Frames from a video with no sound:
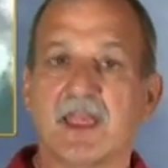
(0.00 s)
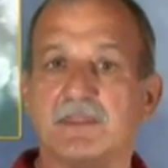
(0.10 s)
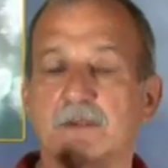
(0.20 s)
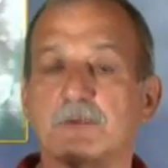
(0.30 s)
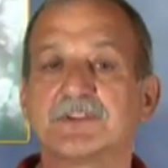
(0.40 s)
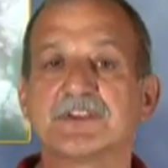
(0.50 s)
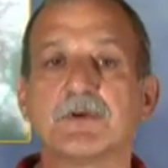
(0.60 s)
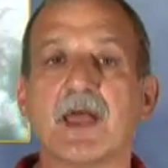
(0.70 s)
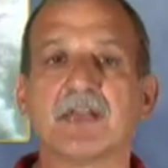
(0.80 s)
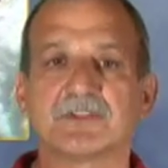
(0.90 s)
and there were 2
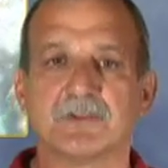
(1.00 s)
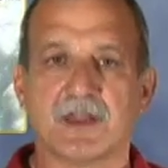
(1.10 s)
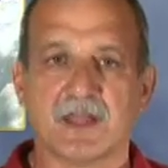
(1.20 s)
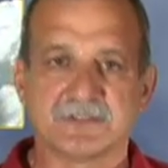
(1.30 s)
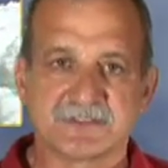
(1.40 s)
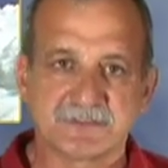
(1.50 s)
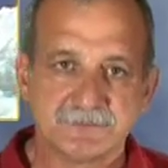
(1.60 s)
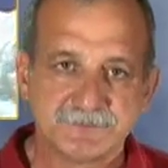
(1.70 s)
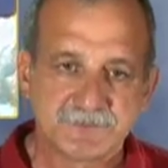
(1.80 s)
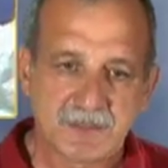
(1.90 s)
astronauts.
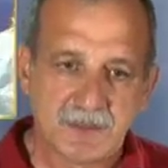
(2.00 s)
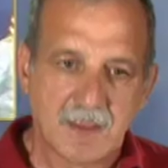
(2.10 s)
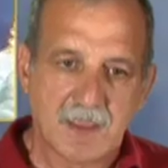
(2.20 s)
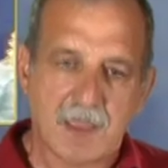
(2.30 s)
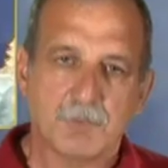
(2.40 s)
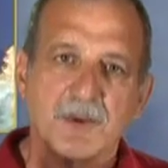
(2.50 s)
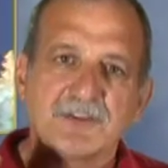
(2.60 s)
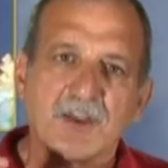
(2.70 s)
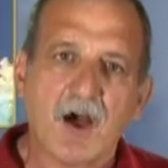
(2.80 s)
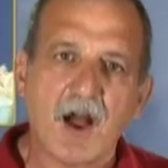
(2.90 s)
And we
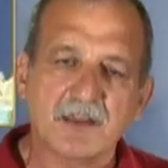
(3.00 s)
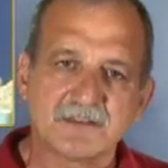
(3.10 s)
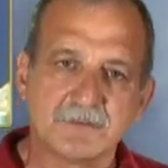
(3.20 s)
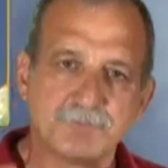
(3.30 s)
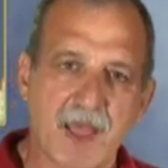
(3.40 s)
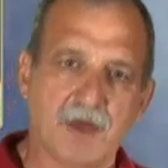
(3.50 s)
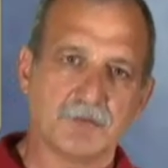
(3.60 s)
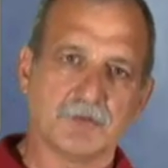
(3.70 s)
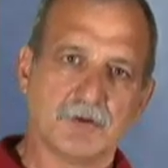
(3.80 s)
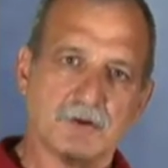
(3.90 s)
talked
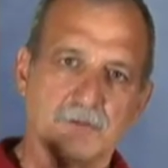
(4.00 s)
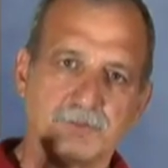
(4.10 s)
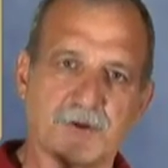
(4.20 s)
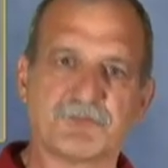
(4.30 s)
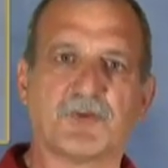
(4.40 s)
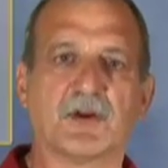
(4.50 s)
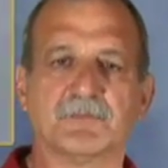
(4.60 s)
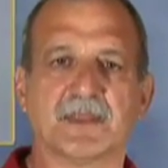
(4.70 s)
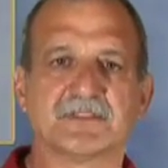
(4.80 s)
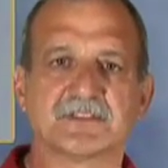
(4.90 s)
about
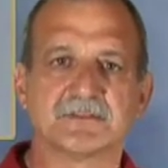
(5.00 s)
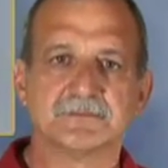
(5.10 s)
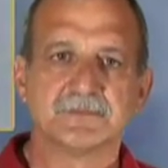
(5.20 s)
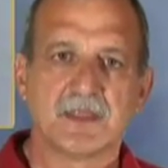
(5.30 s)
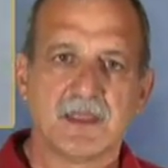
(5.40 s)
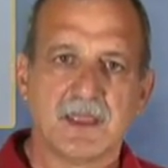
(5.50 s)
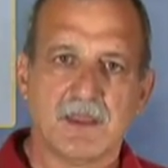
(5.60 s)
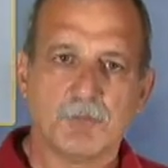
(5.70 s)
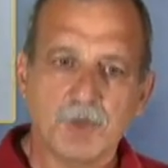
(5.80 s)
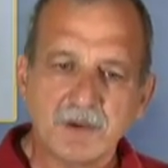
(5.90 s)
performance.
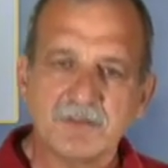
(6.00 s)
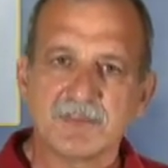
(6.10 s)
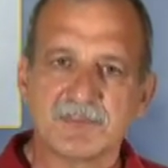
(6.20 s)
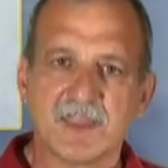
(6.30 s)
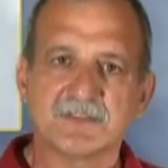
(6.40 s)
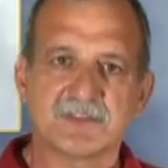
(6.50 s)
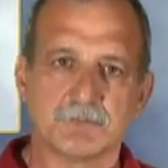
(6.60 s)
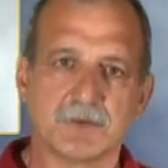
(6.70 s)
And one of the things that